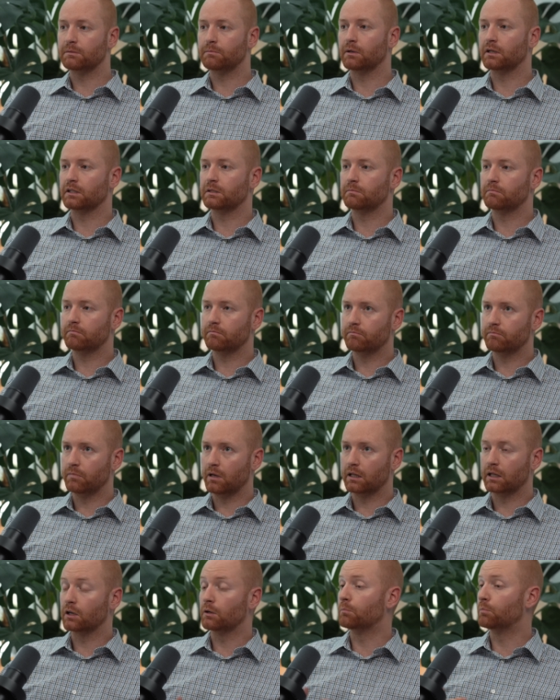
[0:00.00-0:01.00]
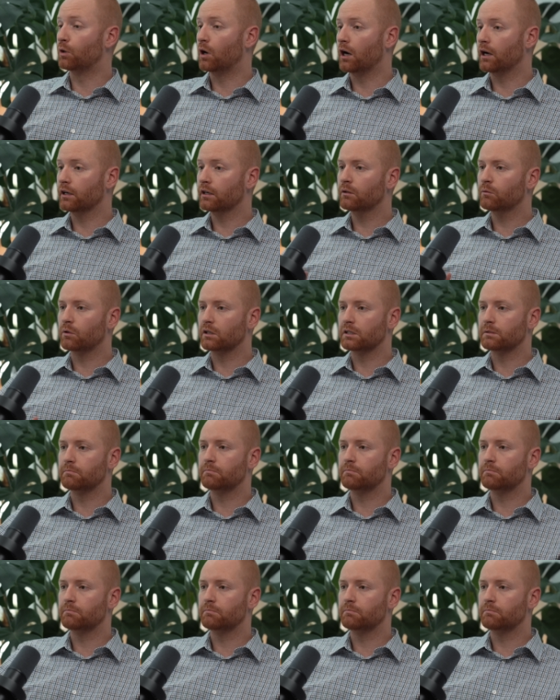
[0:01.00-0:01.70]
but it's a little broader, whereas